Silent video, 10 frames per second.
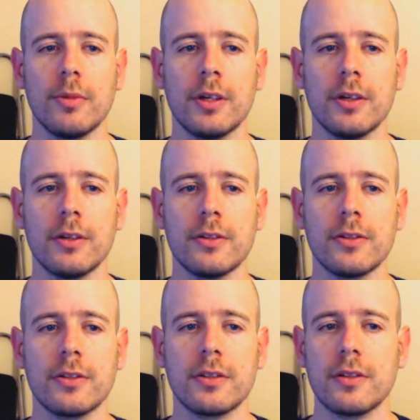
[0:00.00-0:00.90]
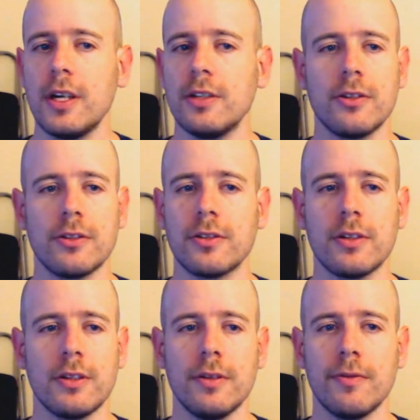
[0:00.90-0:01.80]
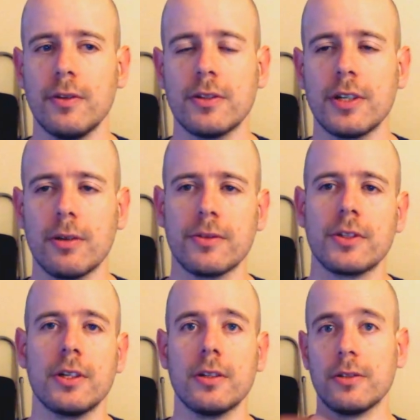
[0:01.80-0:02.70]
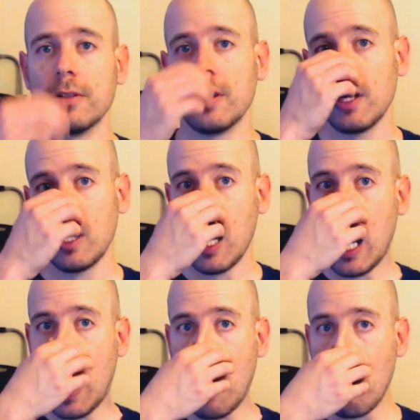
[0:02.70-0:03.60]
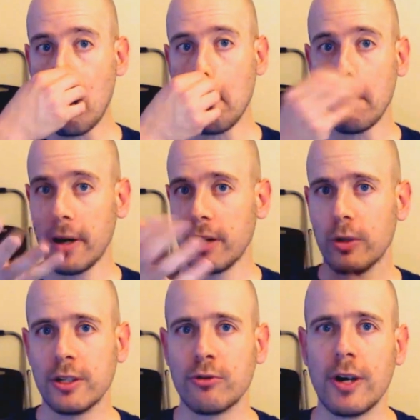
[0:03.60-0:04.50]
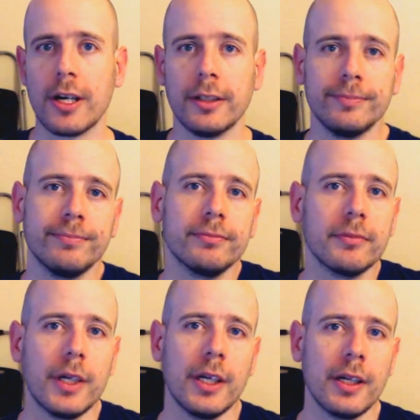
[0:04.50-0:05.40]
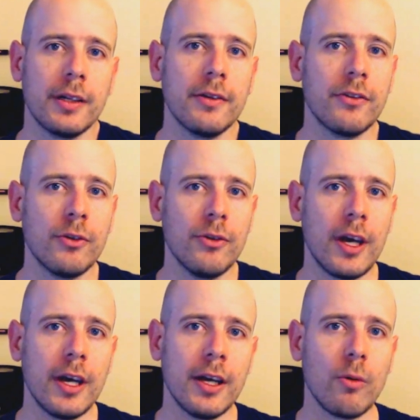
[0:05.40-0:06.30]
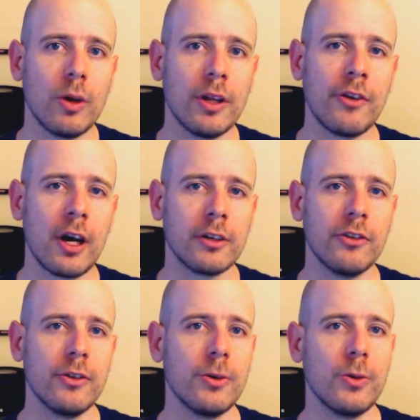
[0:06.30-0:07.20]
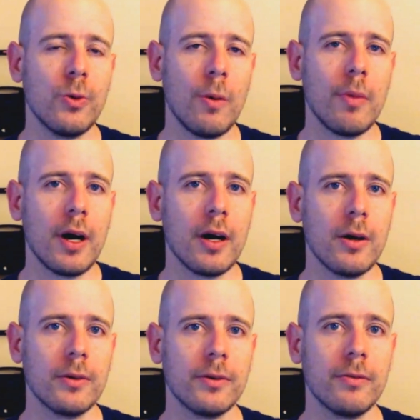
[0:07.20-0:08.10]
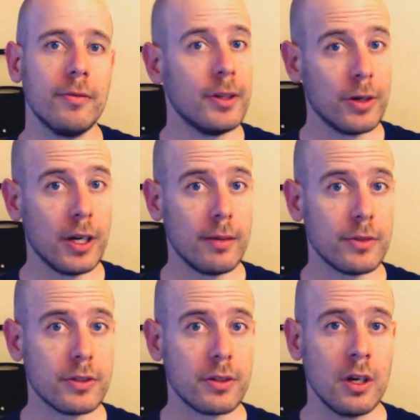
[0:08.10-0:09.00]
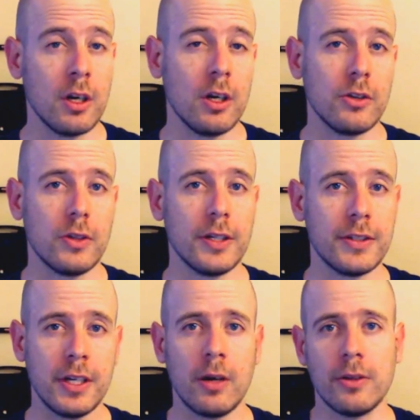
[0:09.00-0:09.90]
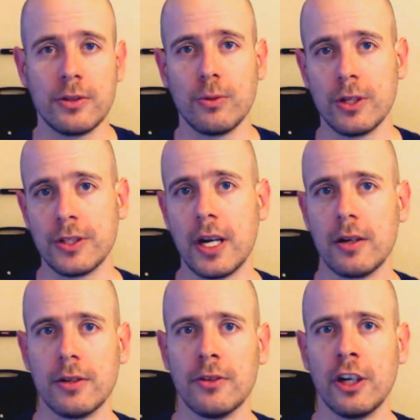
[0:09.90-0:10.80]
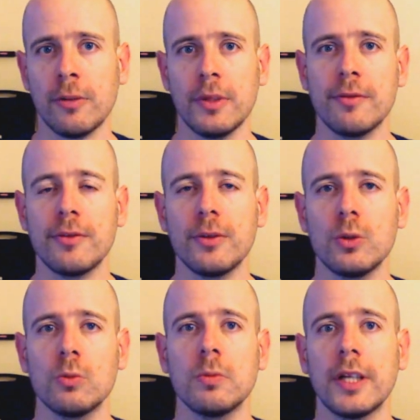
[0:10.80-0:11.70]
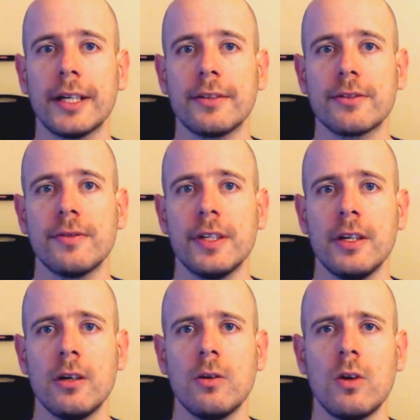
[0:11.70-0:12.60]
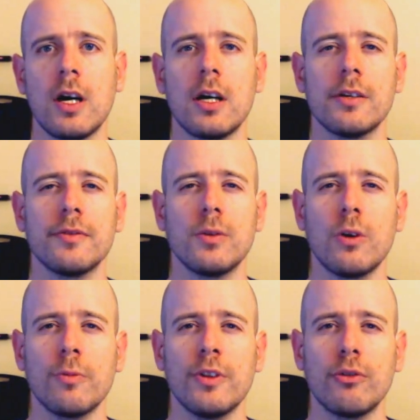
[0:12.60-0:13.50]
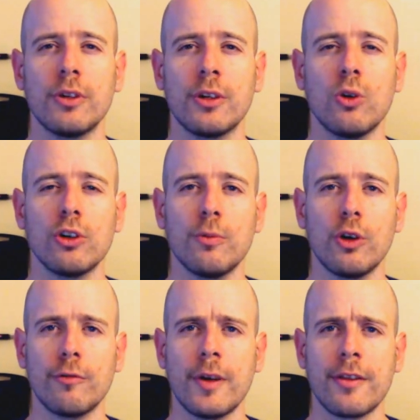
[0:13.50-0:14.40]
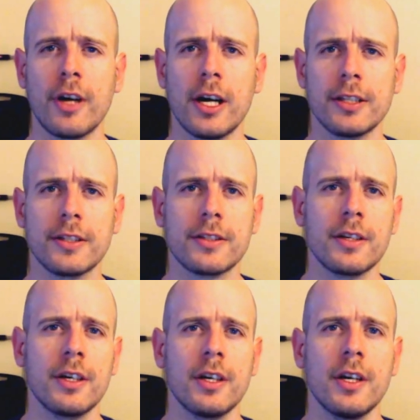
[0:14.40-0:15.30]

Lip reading: because it's just a different set of skills. But I want to try. And today I want to talk to you about video games. So let's see how this works out. You tell me if you like this video, if you want me to record more of my thoughts,